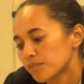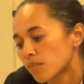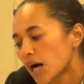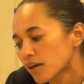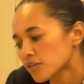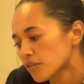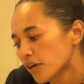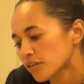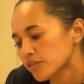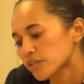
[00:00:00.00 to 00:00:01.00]
Mahalo to all
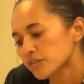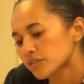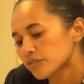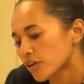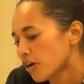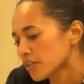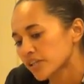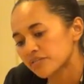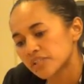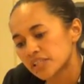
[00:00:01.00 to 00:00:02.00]
of you for all
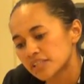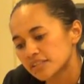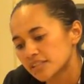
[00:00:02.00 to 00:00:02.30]
you have done.